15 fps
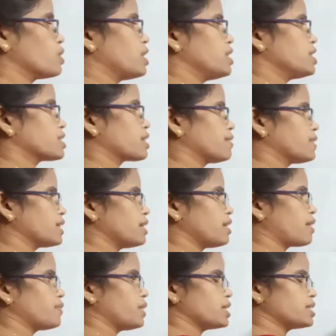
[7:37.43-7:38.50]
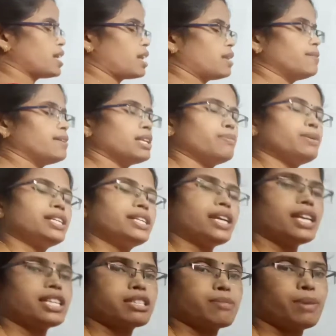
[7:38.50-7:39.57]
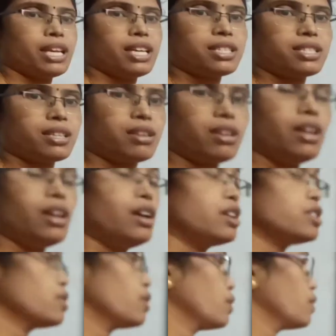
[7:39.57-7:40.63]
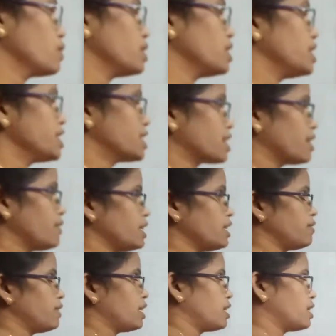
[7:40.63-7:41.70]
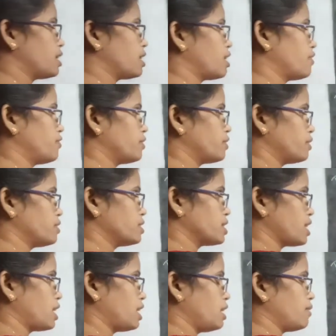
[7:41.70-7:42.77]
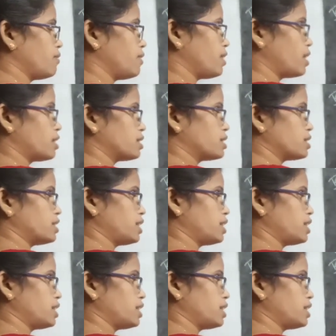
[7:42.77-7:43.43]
the discovery of the cell will be takes place. So the discovery of cell was